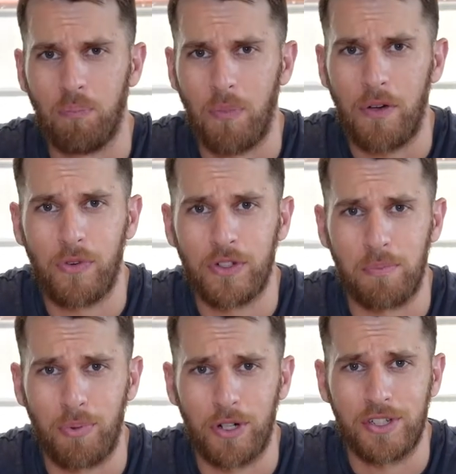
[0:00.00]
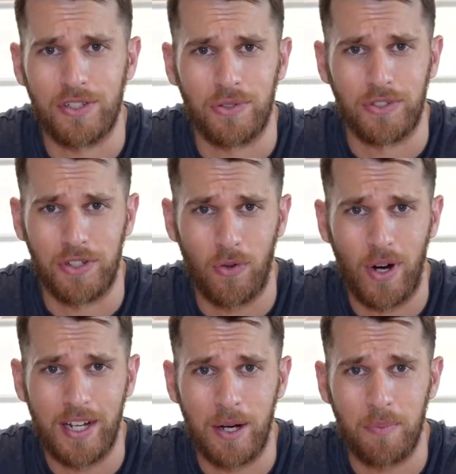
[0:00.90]
my first impressions are it's a
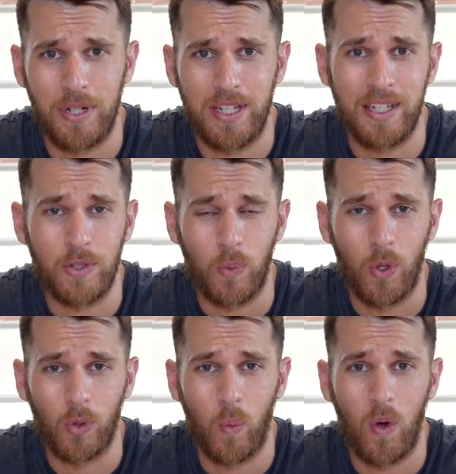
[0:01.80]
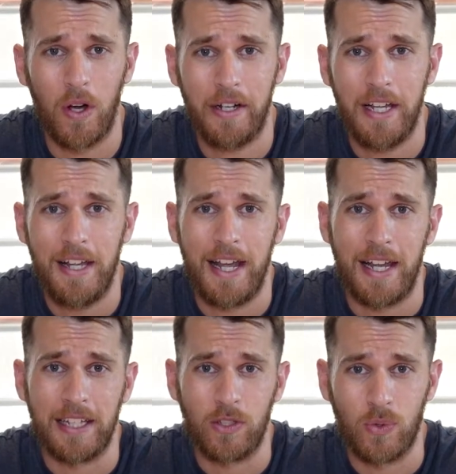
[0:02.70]
great company. It is worldwide,
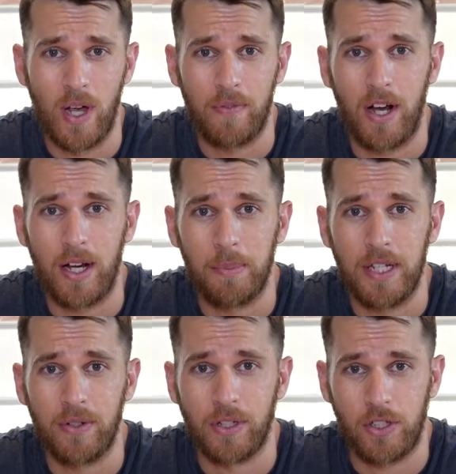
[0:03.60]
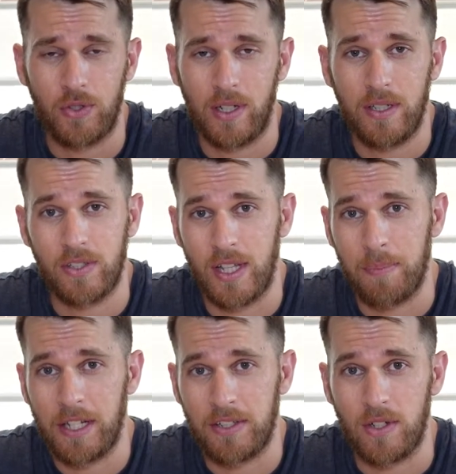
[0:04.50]
and they do have a hub here in Australia, so that
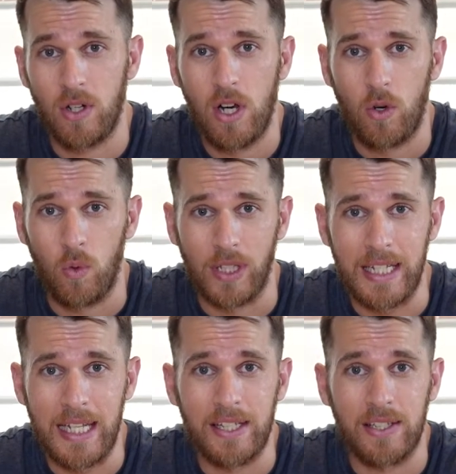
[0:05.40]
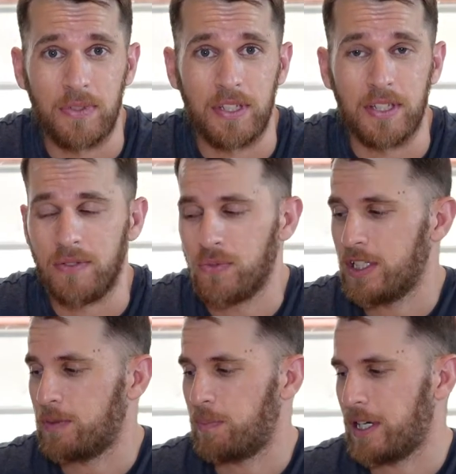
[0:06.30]
makes it really easy for
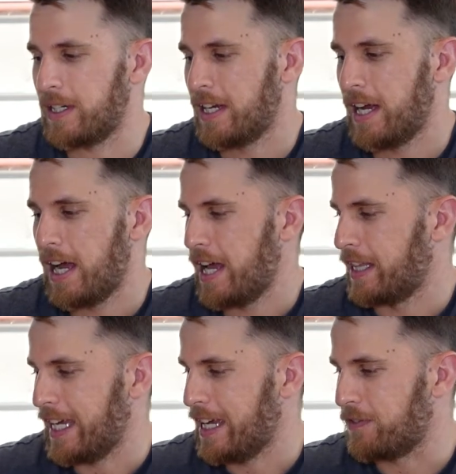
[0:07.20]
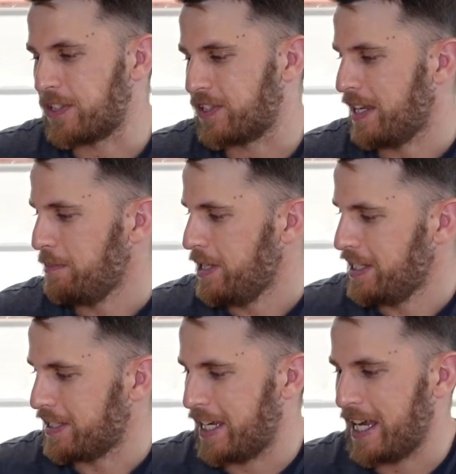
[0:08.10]
deliveries, but they have sent me
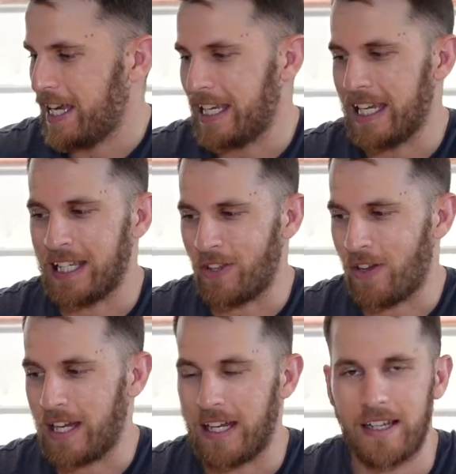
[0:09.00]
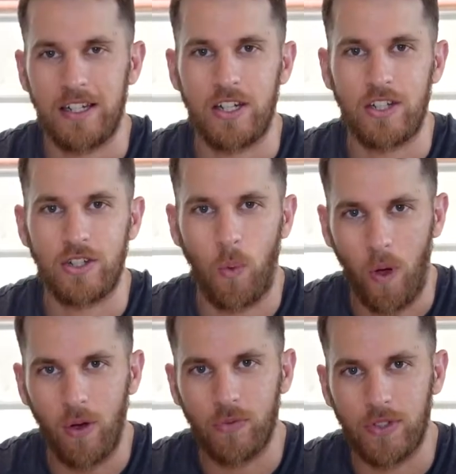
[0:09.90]
this kit in like
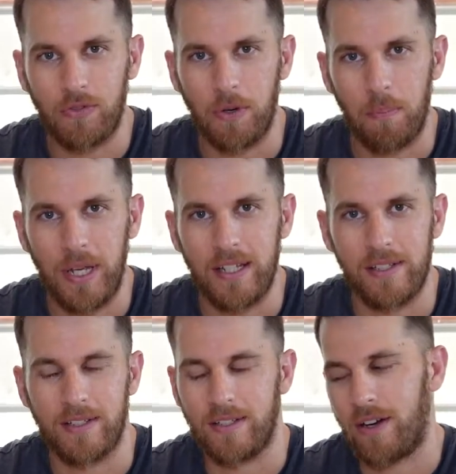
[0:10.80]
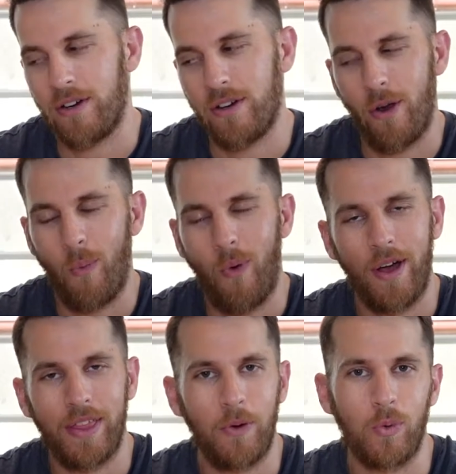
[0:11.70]
12 different pieces. I don't know
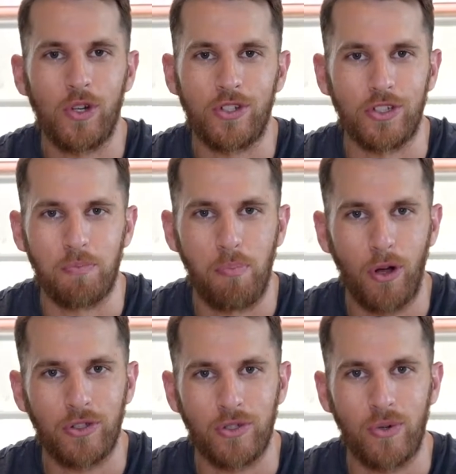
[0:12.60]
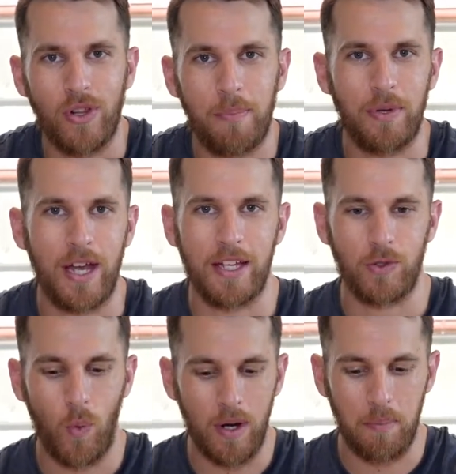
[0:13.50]
why they wouldn't just box it all up as
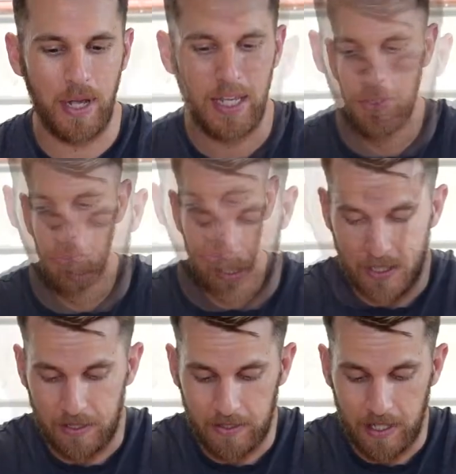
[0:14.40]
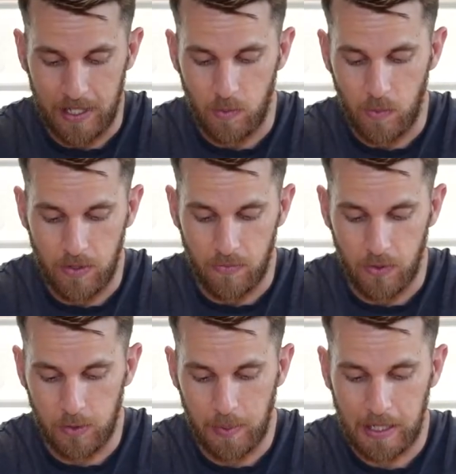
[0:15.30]
one piece. Let's get started with the
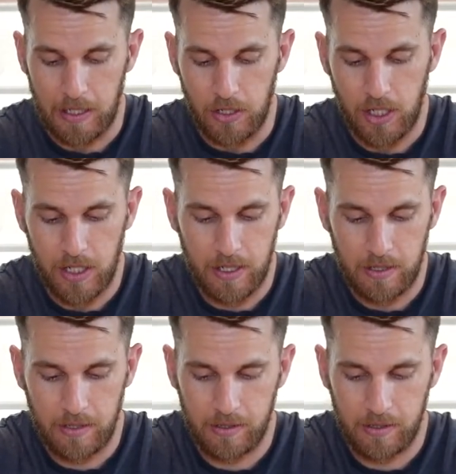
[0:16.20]
first package here.